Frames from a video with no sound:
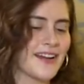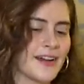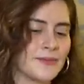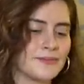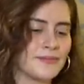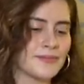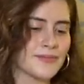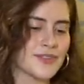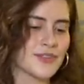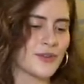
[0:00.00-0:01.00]
Um,
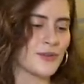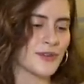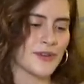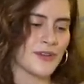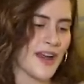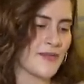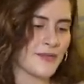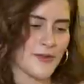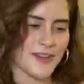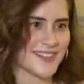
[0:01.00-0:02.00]
so, you know, I'm
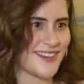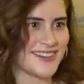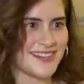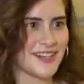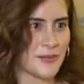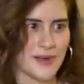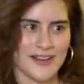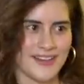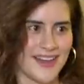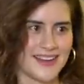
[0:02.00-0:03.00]
focused on eating
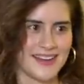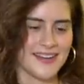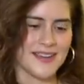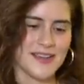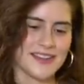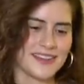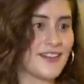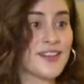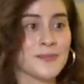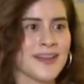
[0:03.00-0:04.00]
well and yeah.
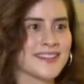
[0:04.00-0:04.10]
loving